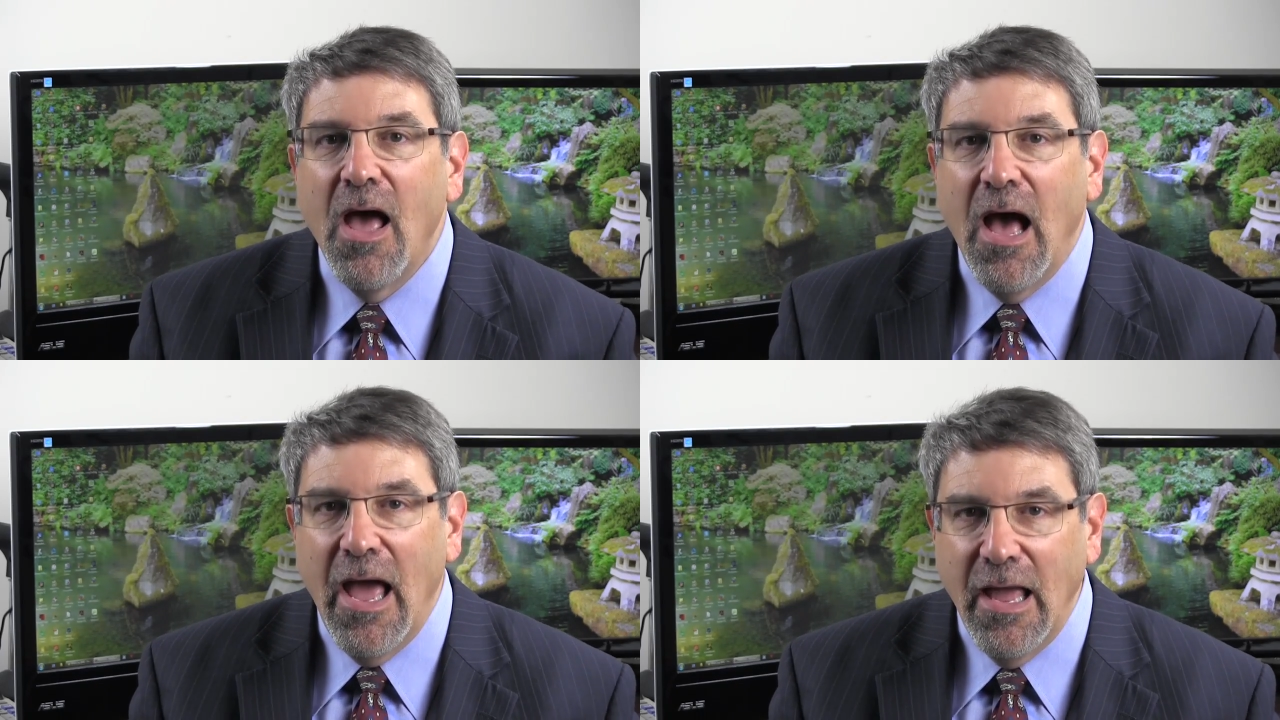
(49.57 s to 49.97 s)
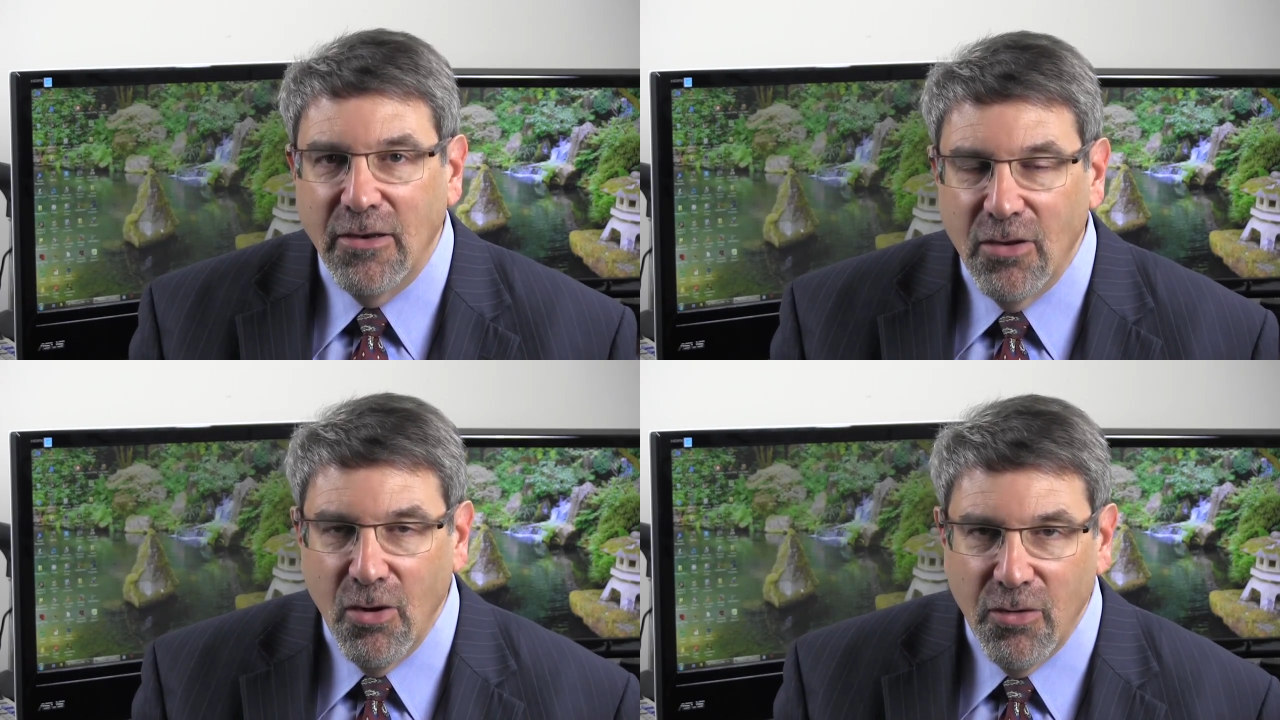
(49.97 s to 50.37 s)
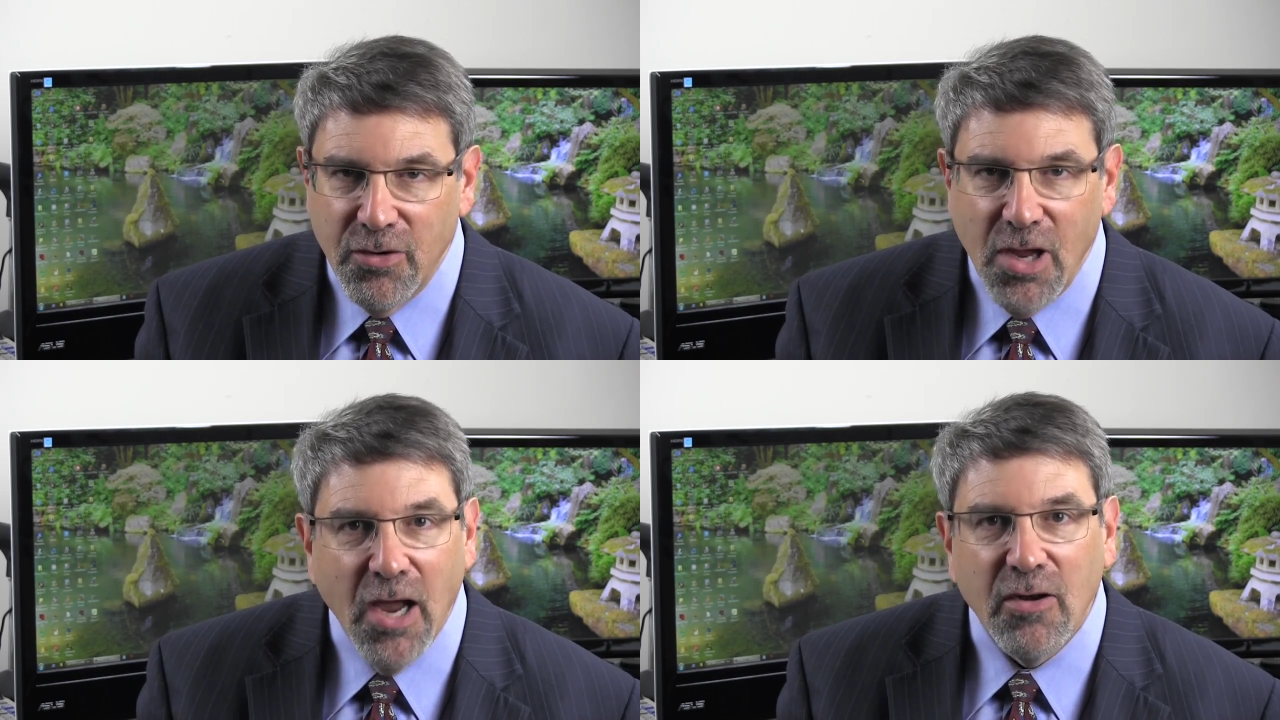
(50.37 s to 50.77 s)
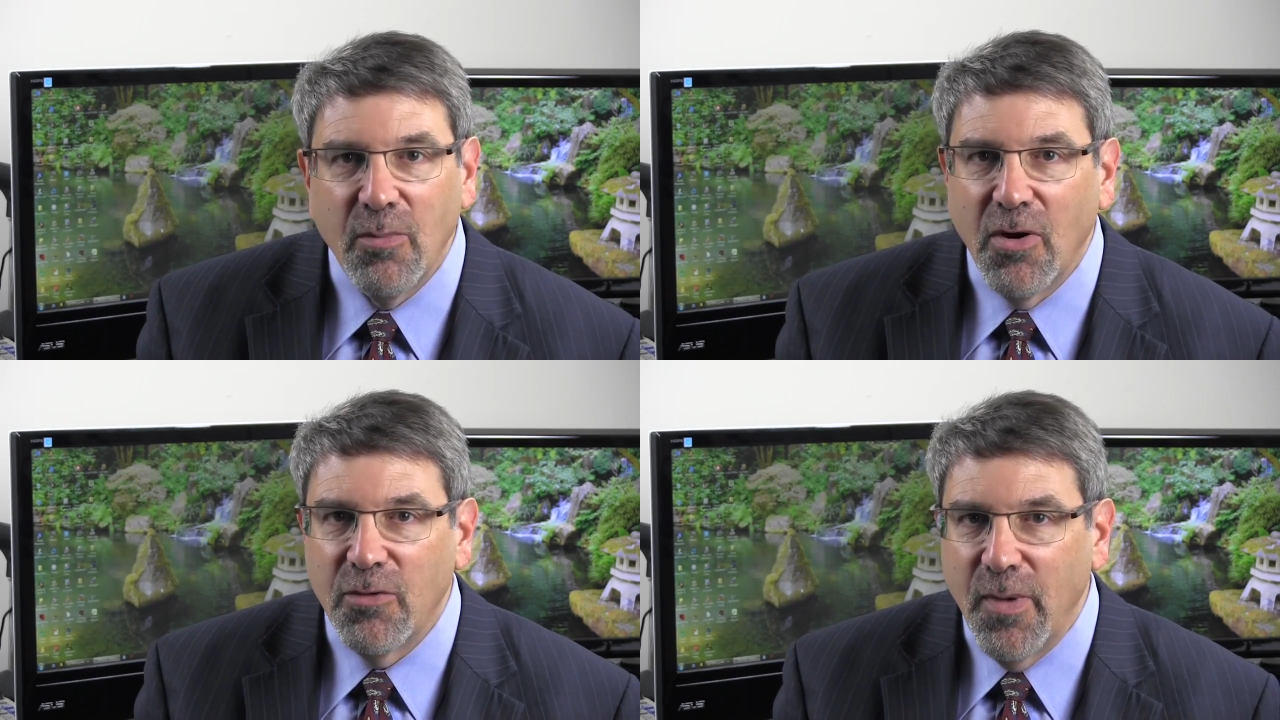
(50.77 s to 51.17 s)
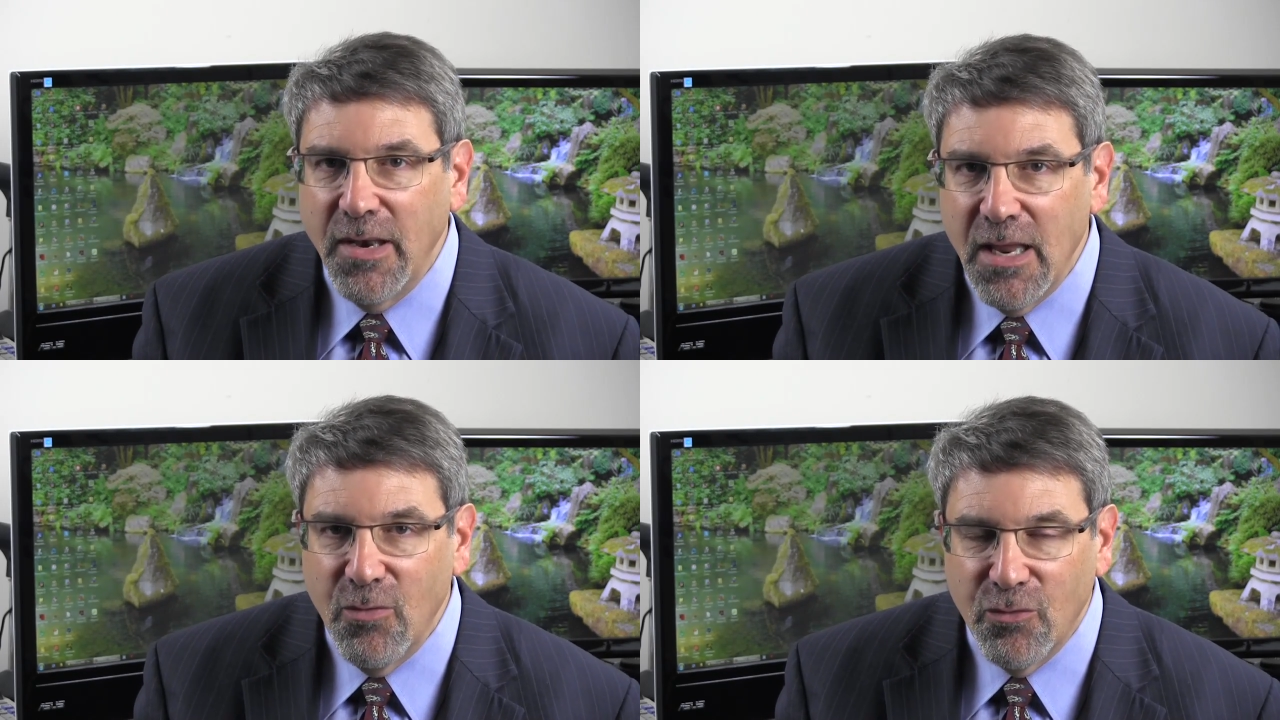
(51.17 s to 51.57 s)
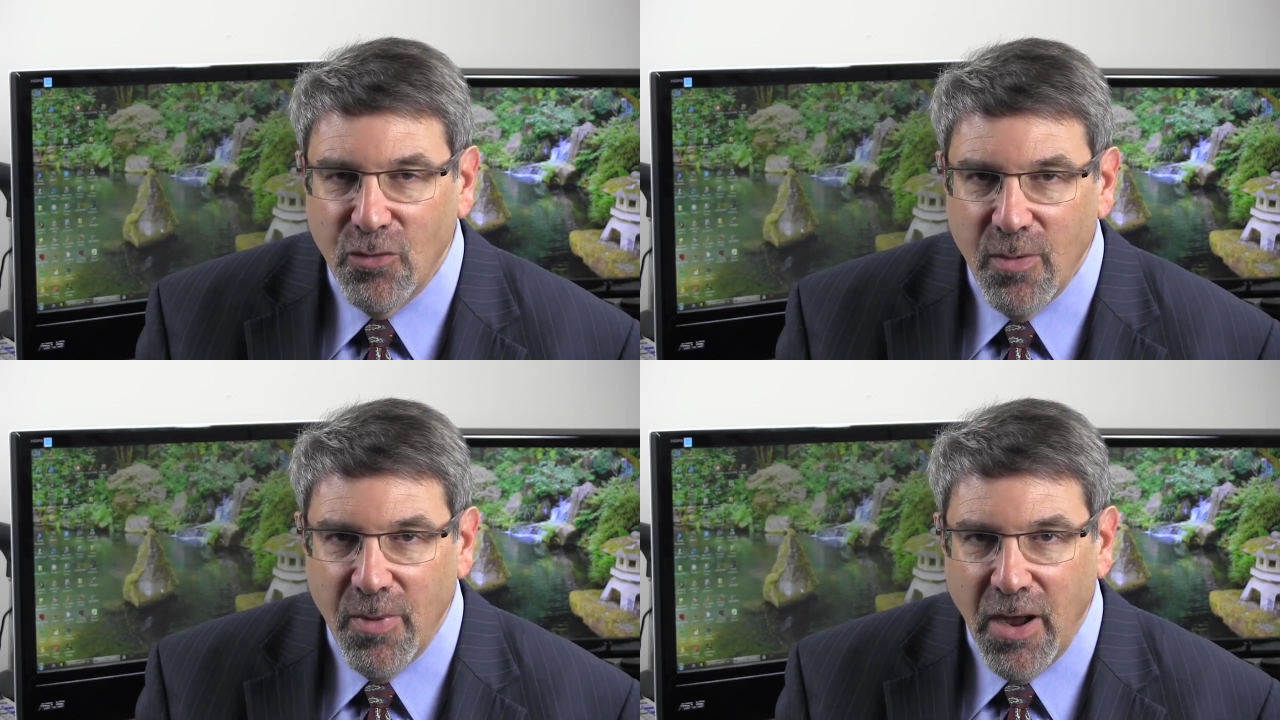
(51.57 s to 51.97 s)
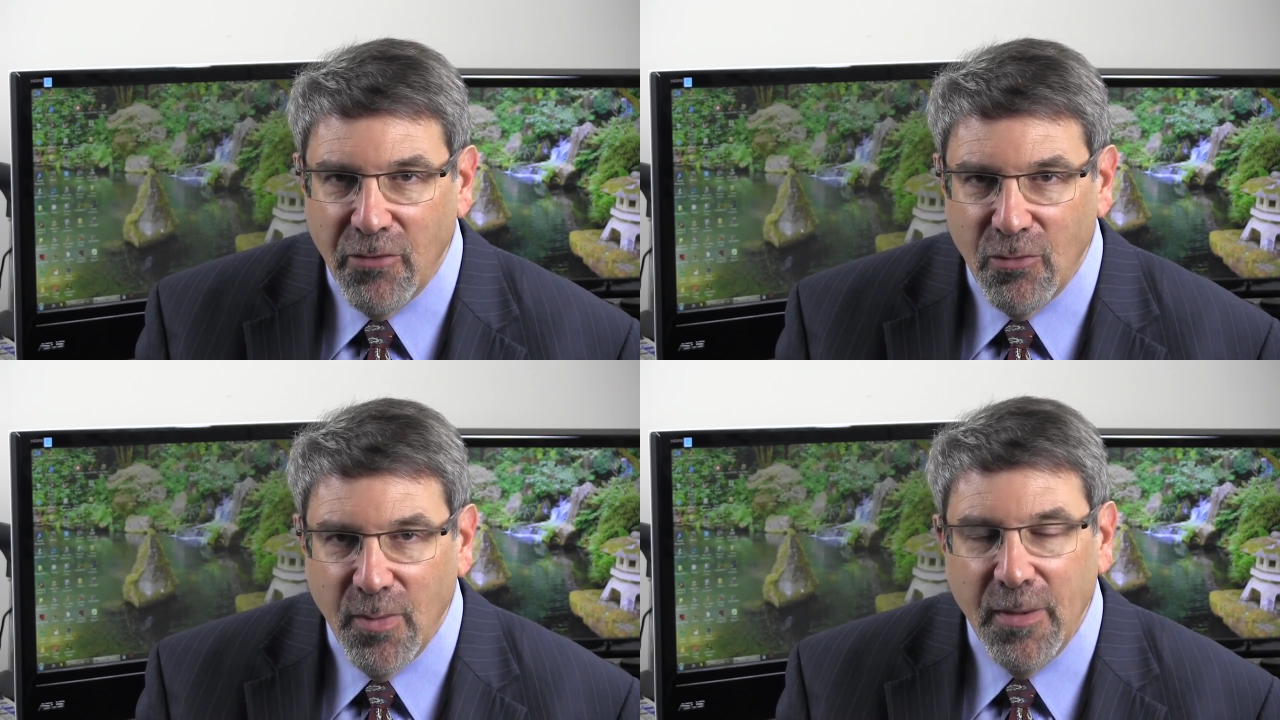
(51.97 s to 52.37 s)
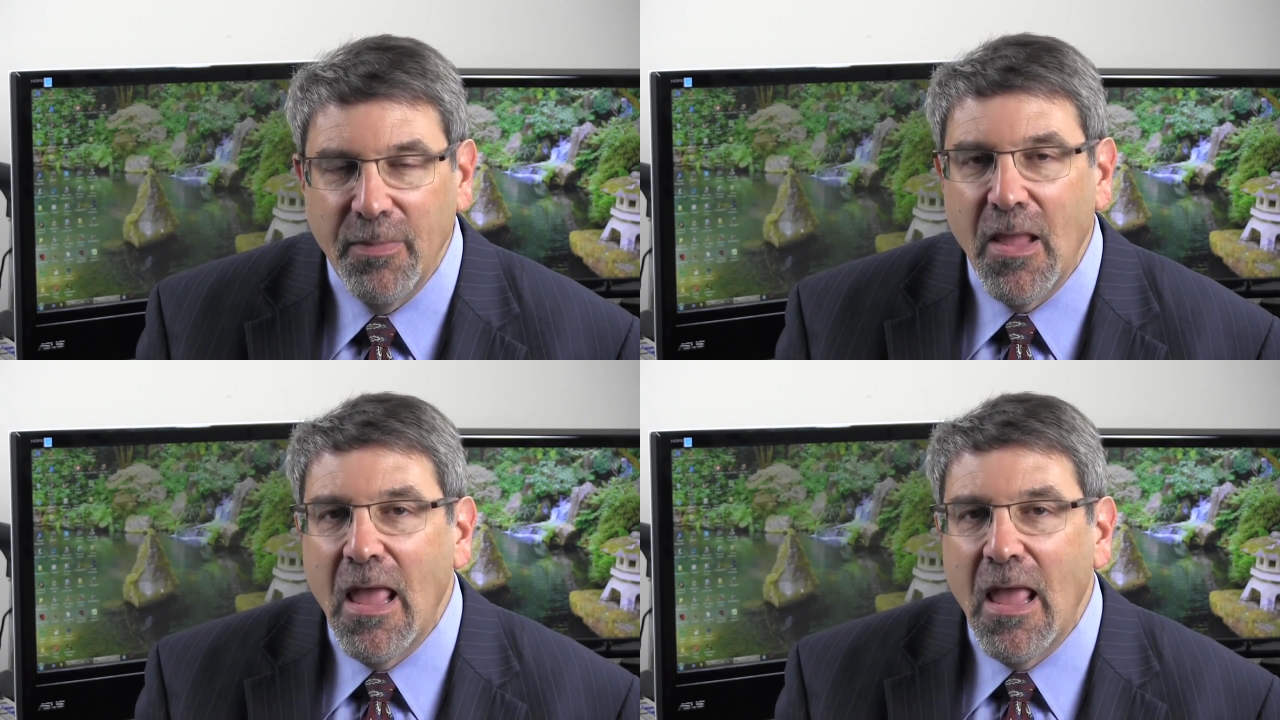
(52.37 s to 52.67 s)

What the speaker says: I had to go to the doctor because my knee was really bothering me.